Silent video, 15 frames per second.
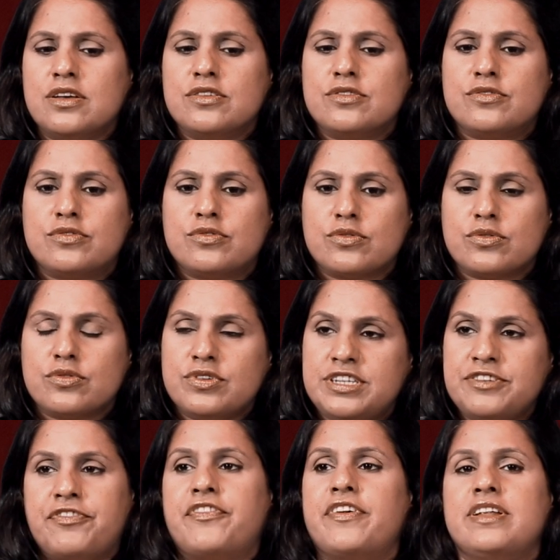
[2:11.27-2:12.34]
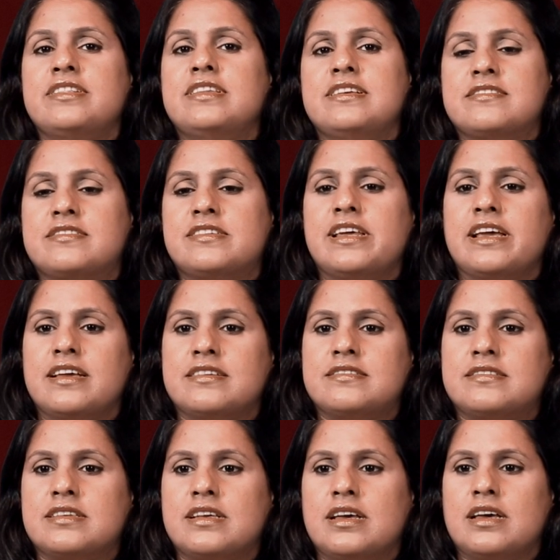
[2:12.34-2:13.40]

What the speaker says: so different these days.